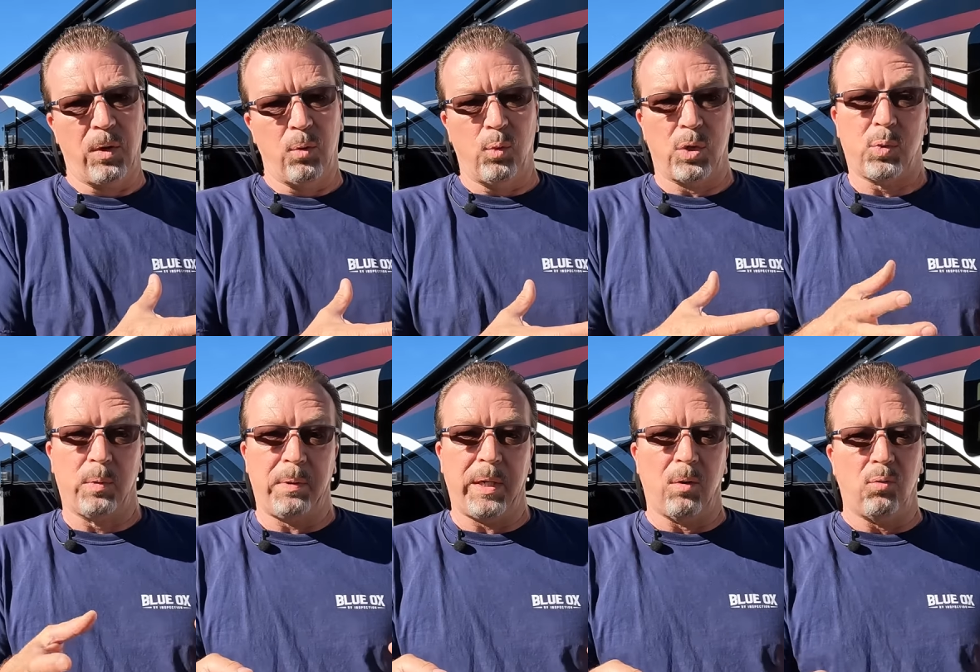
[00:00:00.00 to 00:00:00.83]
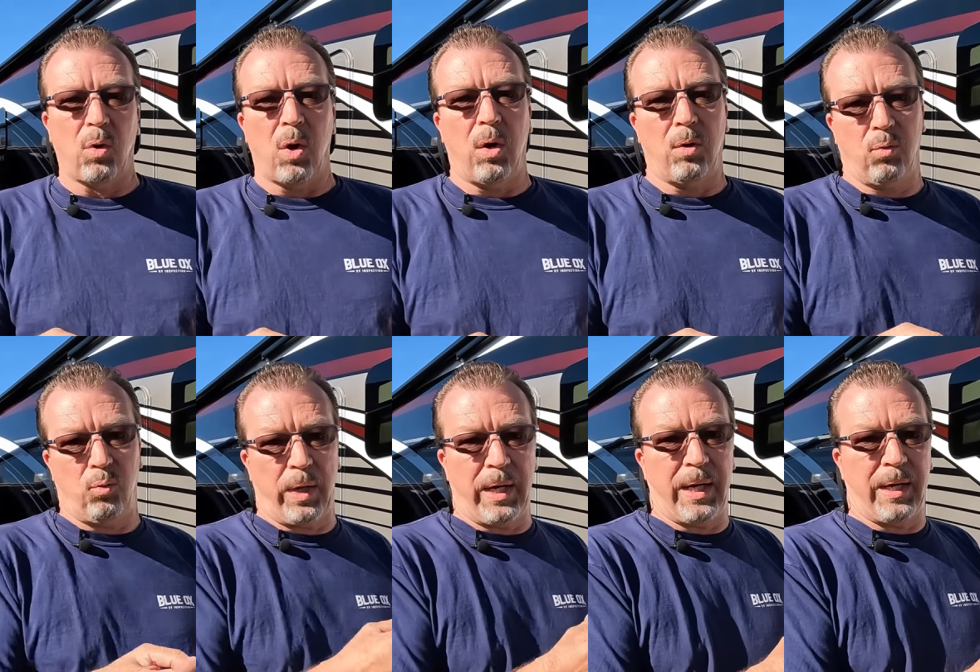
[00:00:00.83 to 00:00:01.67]
which would be a wrong
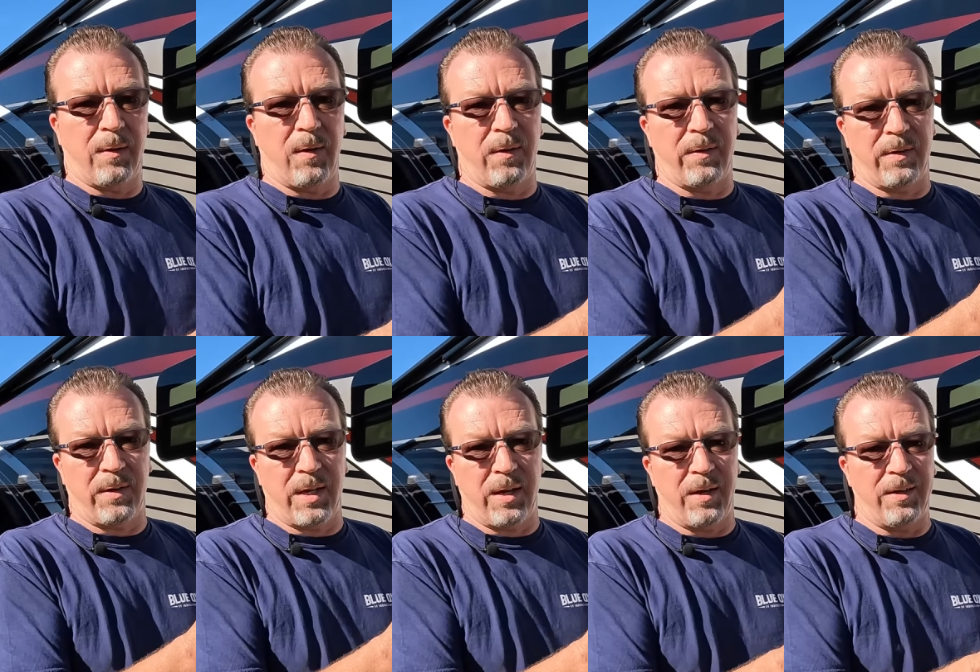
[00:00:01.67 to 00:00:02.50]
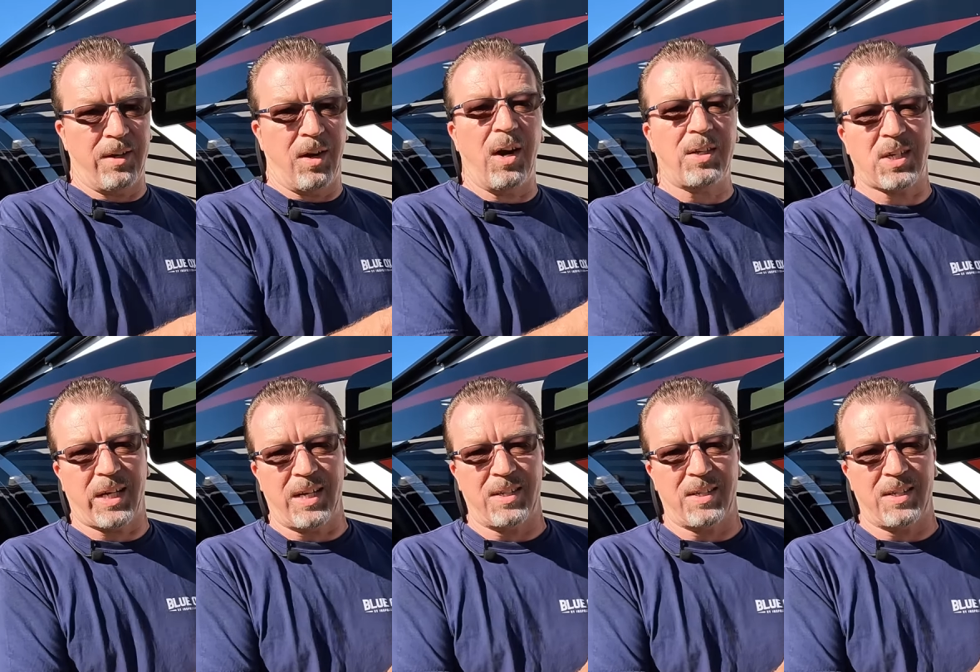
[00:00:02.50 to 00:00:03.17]
reading on the, the hot skin